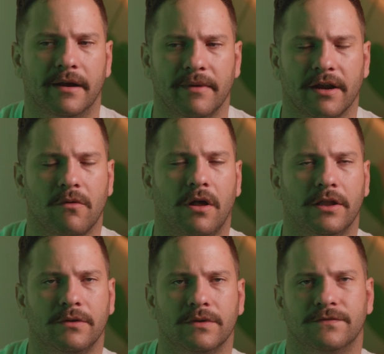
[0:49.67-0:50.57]
air
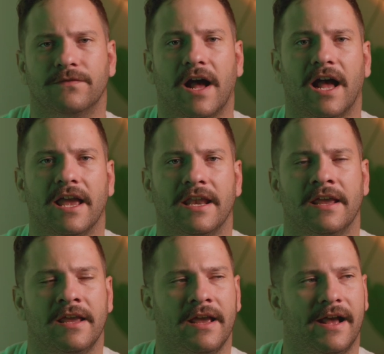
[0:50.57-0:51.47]
quality was fine.
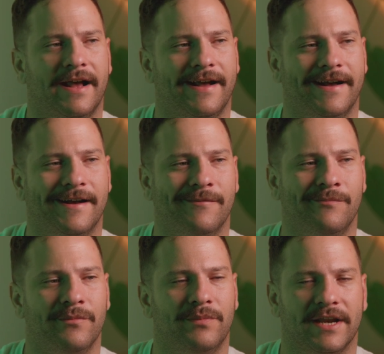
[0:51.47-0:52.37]

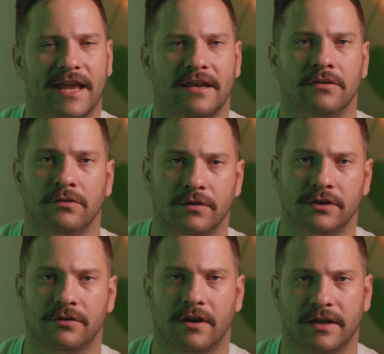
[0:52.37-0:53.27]
But again,
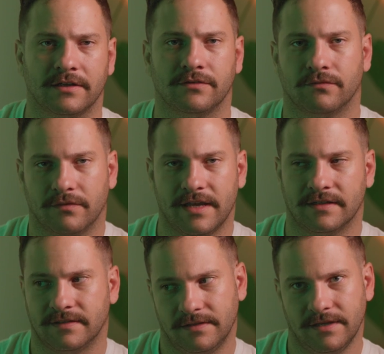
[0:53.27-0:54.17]
Unitronic
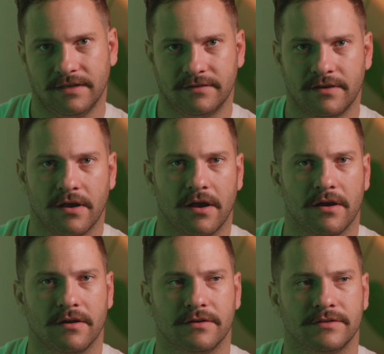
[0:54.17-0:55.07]
rates these
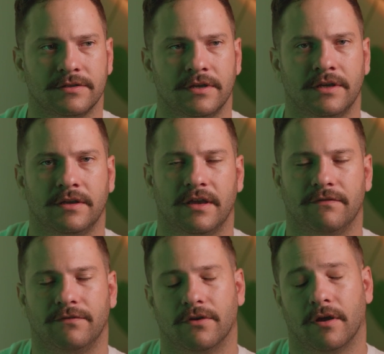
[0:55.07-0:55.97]
cars,
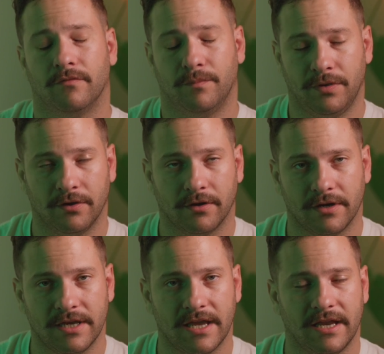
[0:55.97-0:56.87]
if you're on pure
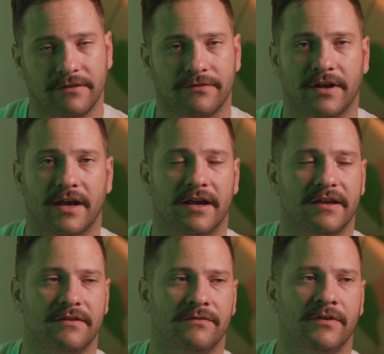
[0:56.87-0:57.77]

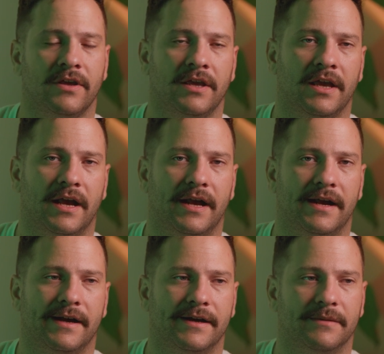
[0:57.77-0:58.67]
E85,
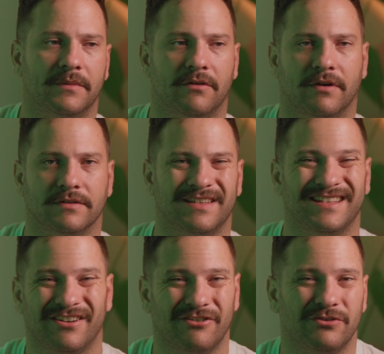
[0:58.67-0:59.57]
around
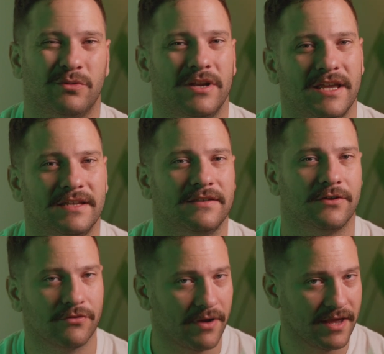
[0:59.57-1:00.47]
628 to the
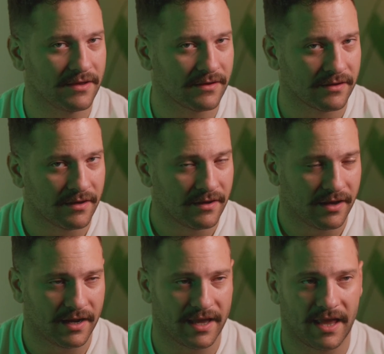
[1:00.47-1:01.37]
crank.
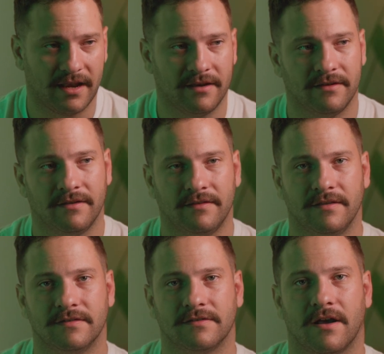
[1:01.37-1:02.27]
Again,
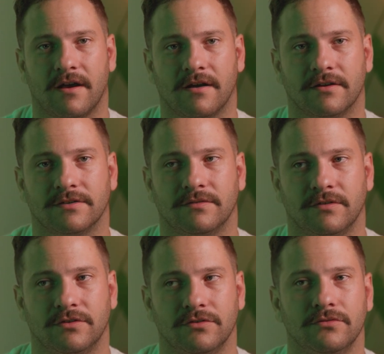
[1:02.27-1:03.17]
these cars
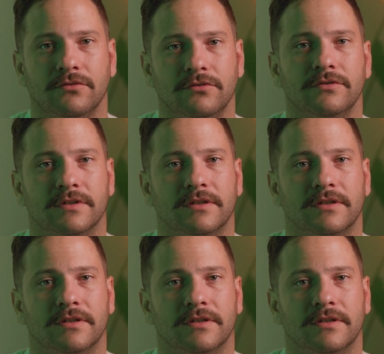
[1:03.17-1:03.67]
do lose a